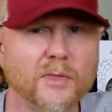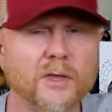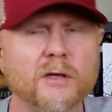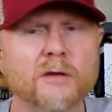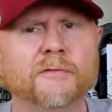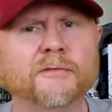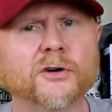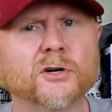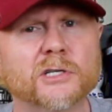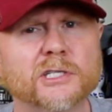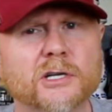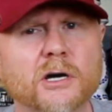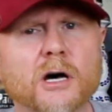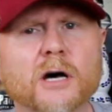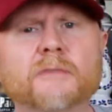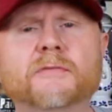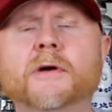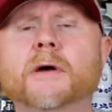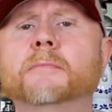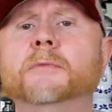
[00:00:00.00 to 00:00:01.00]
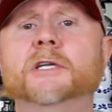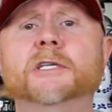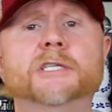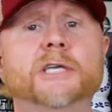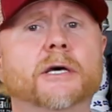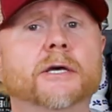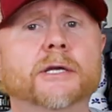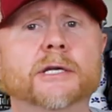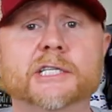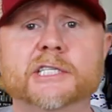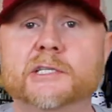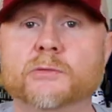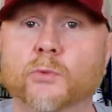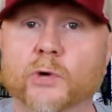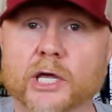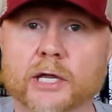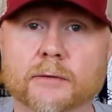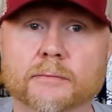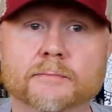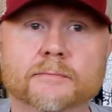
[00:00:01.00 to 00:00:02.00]
First off, I'm going to tell you it's
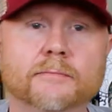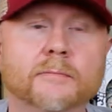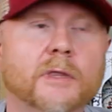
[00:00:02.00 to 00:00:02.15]
sweet.